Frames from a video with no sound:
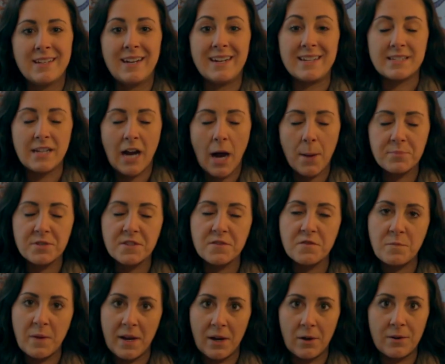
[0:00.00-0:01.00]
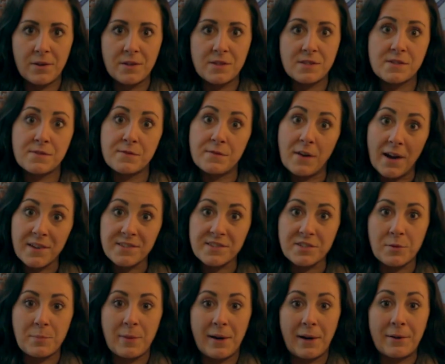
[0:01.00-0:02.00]
adoptive parents,
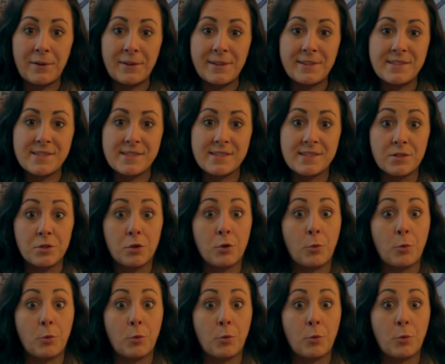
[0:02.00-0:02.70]
foster parents,